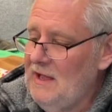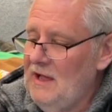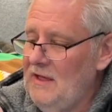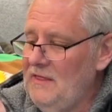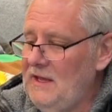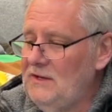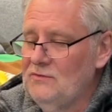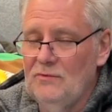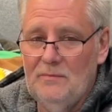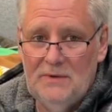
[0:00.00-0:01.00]
And these
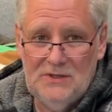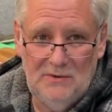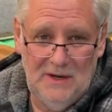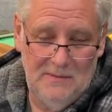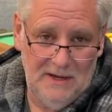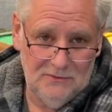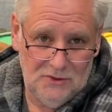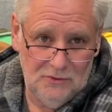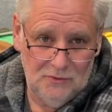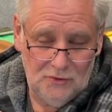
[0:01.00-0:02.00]
run between about
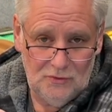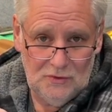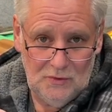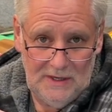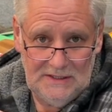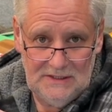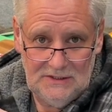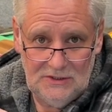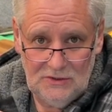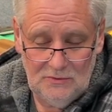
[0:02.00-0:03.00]
220
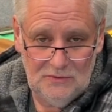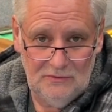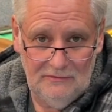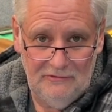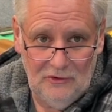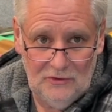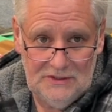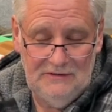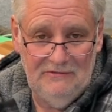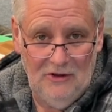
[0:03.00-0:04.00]
to
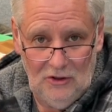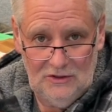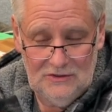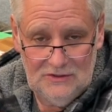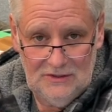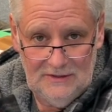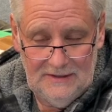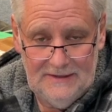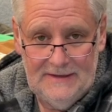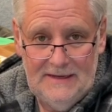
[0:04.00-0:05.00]
240 volts.
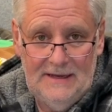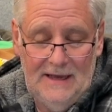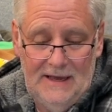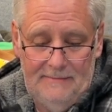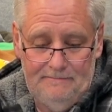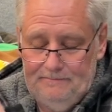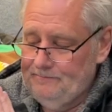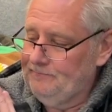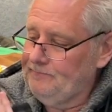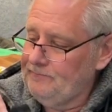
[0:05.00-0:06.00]
Um,
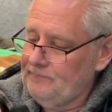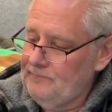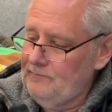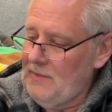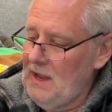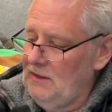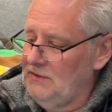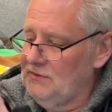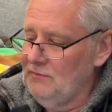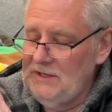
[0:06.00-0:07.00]
and
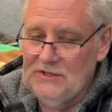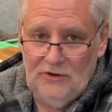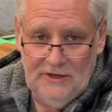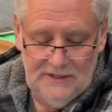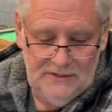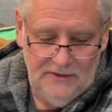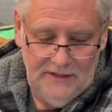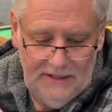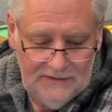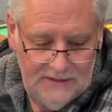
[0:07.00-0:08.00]
there's three sockets on
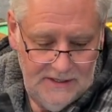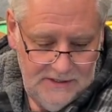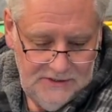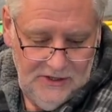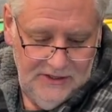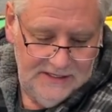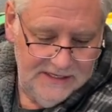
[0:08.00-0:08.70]
this. So this